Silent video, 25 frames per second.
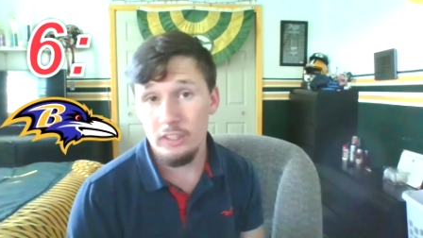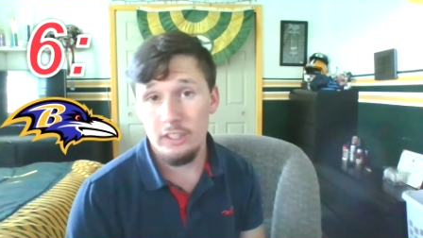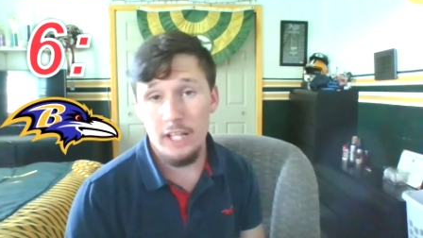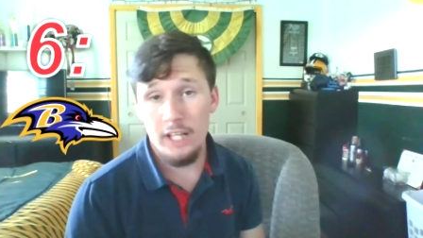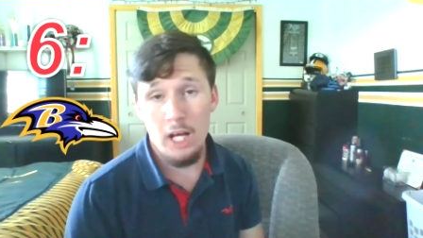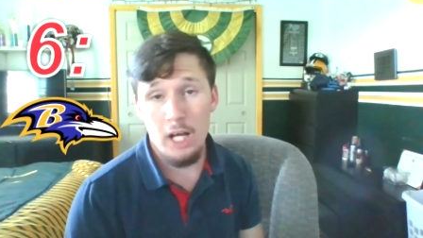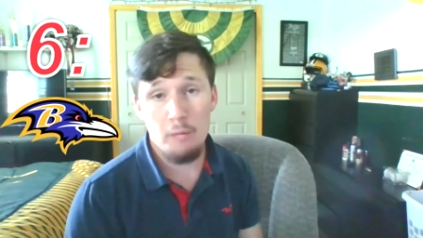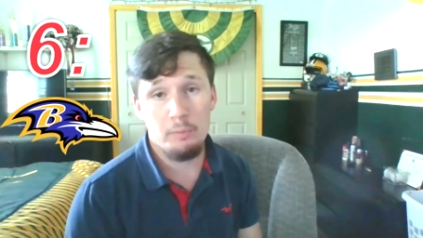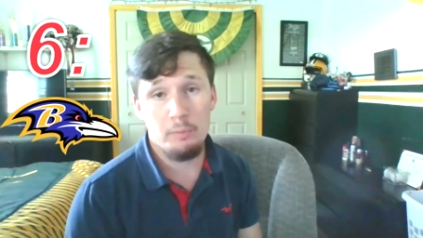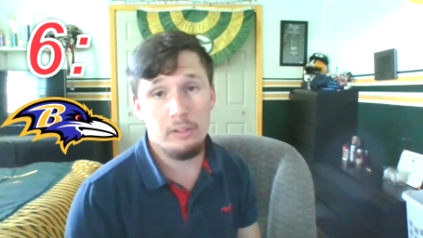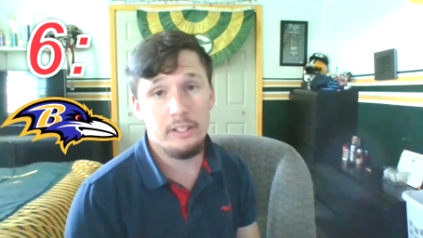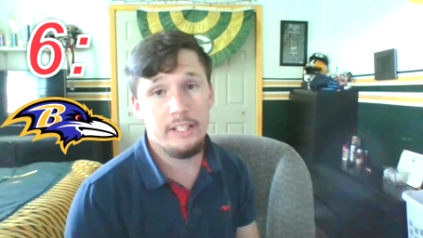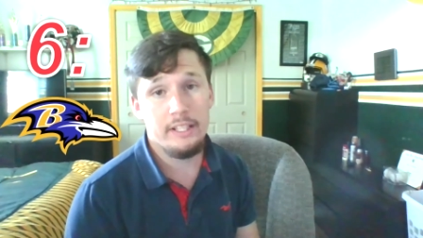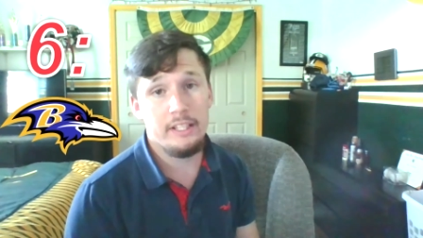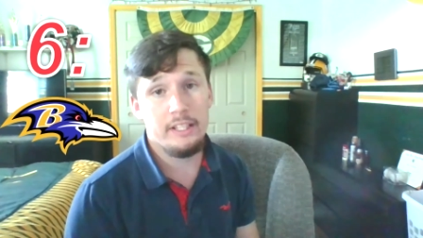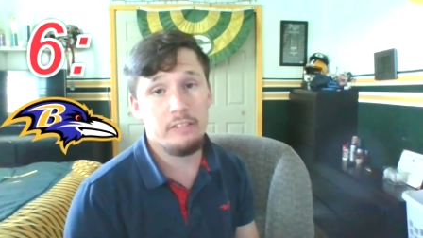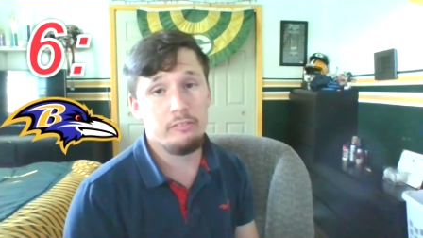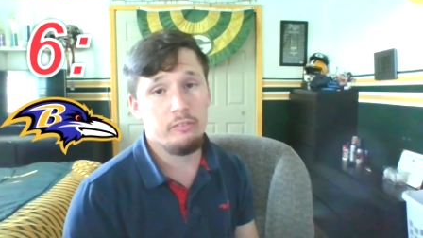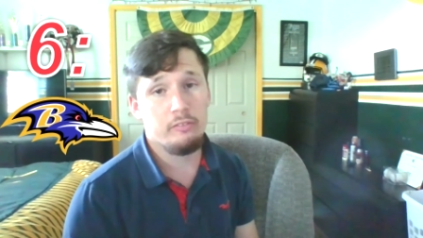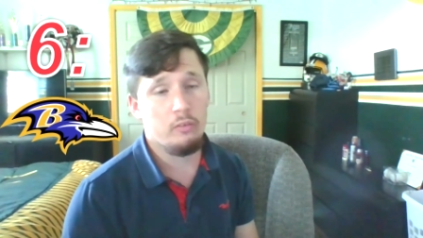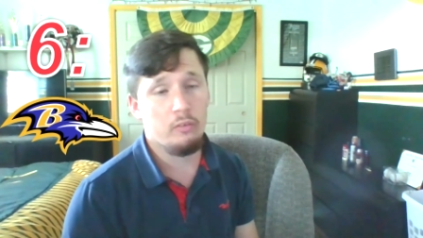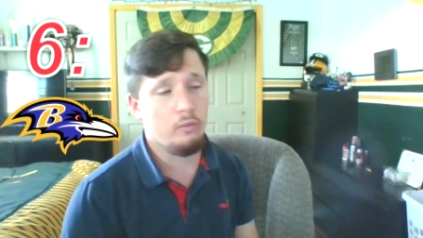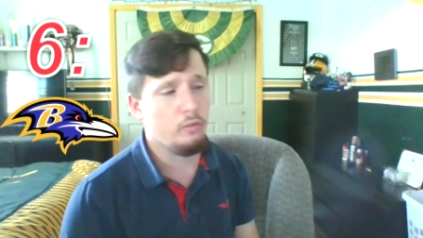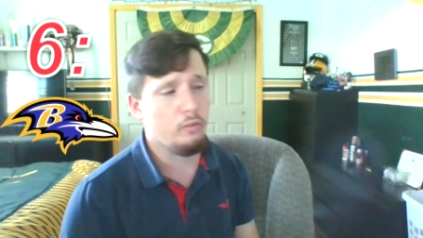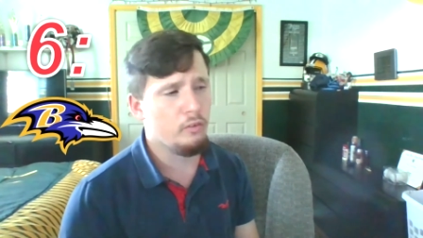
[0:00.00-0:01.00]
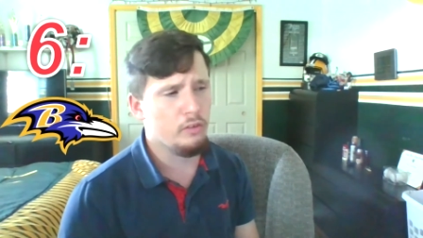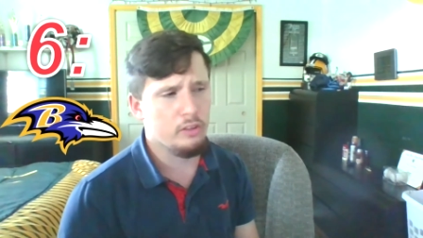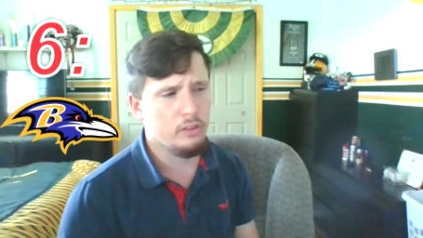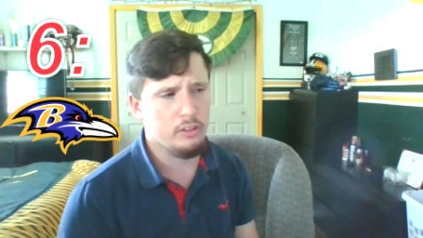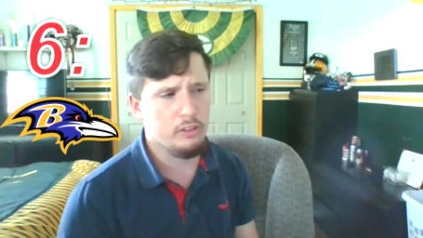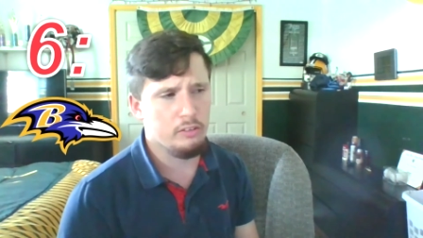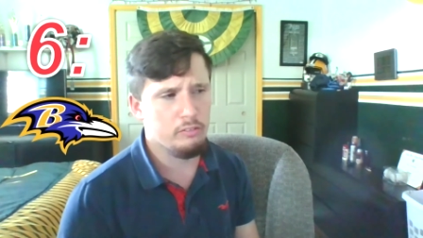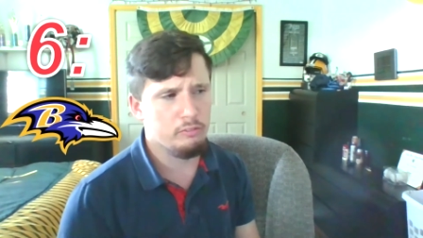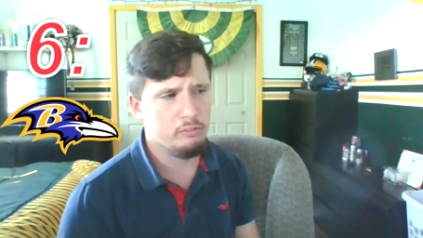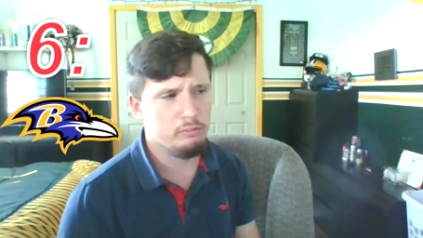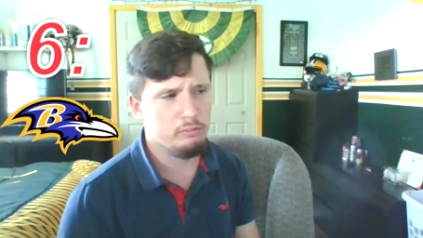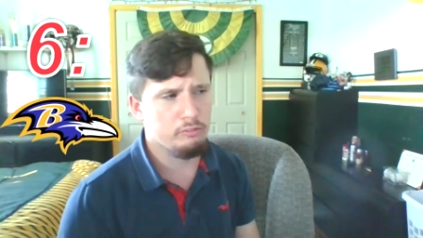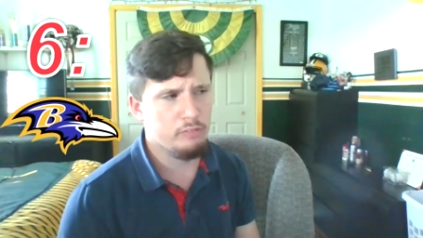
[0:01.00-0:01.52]
I believe,
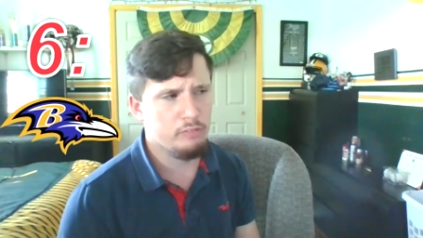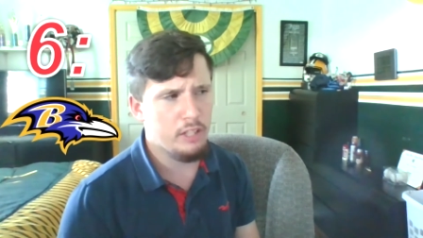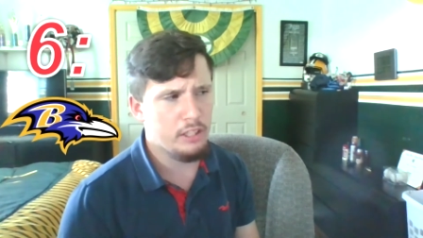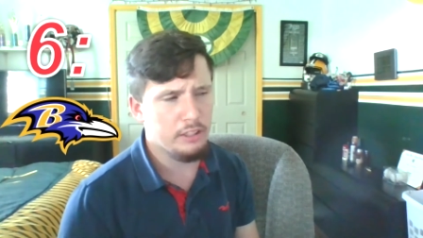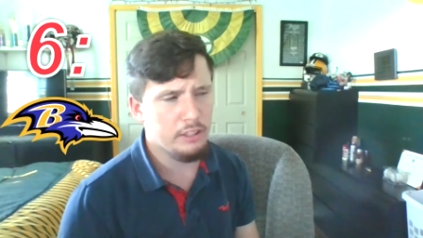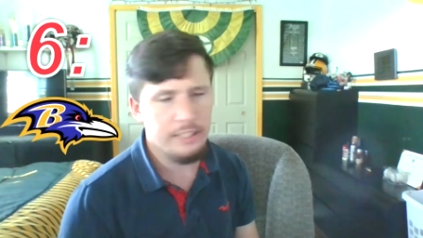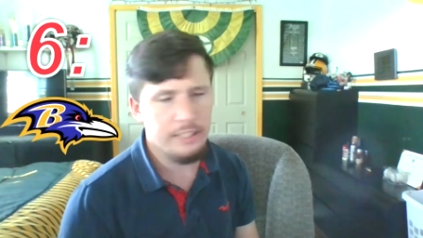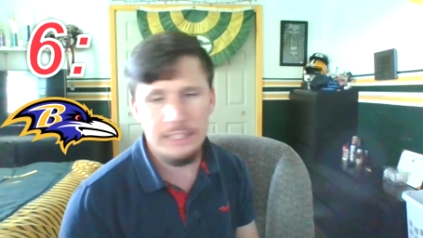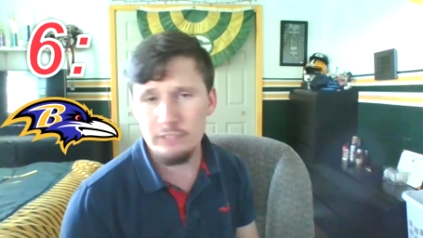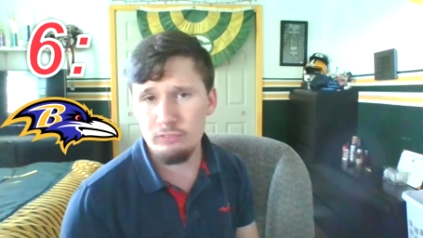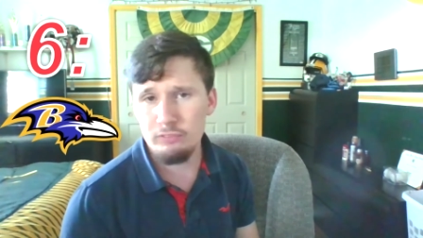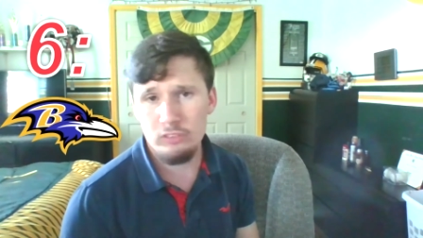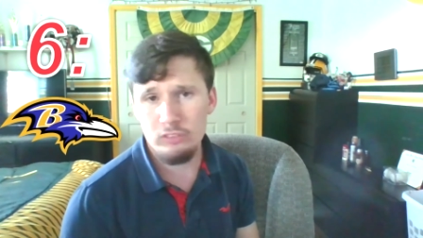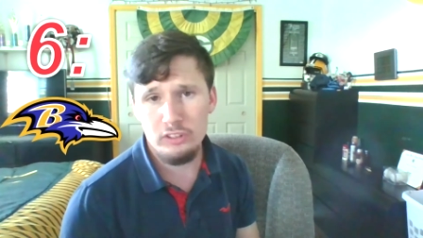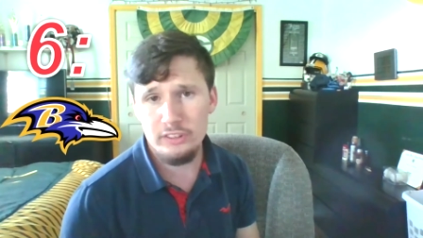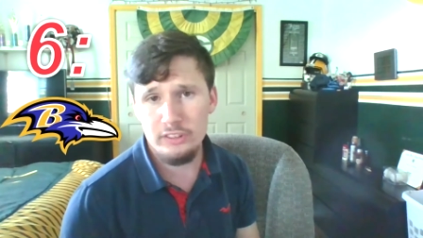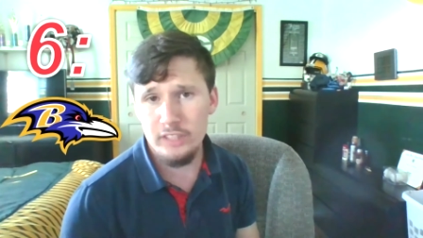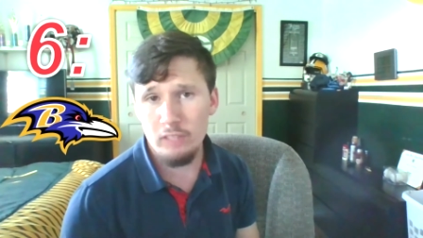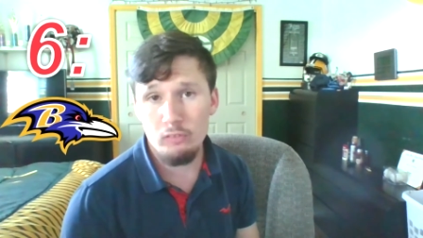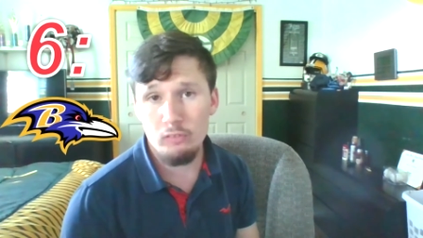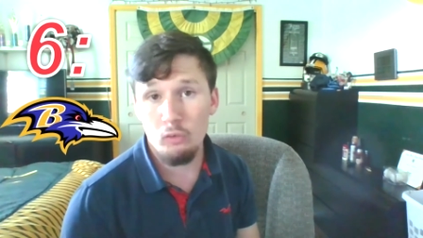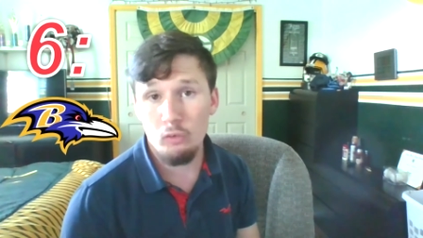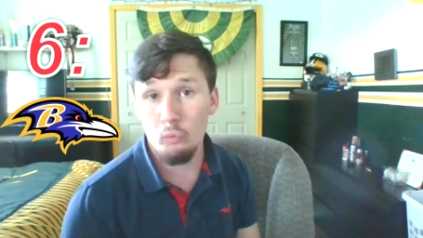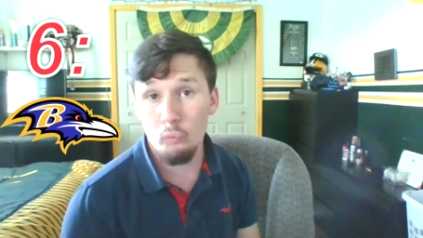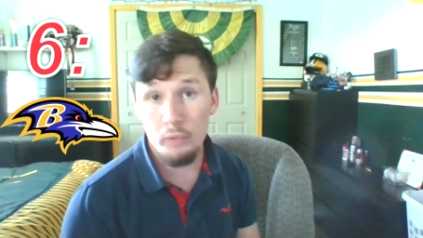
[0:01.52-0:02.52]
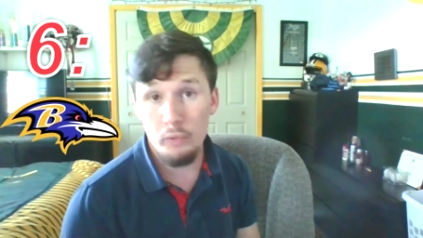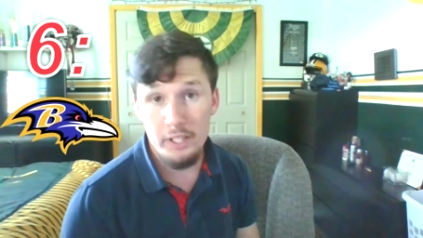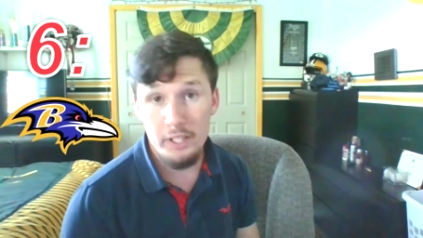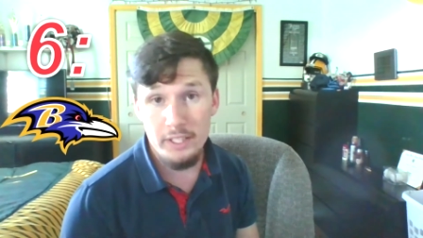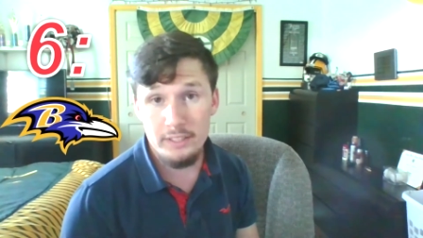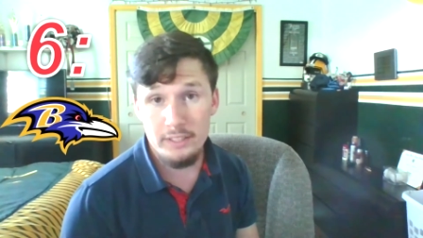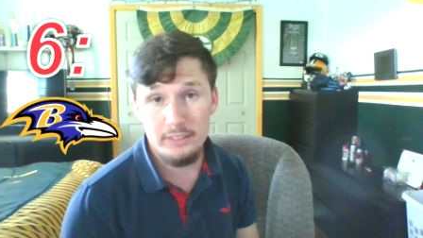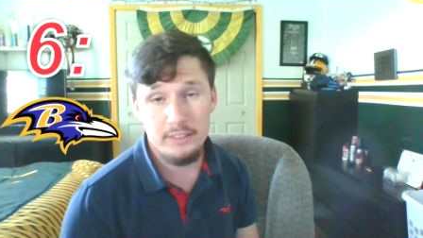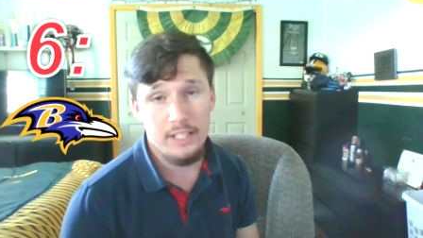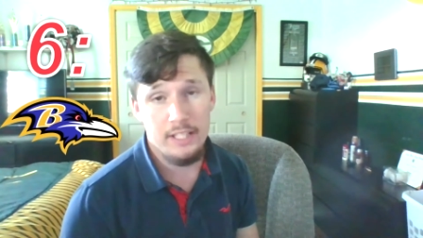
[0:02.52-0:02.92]
or at least for several weeks.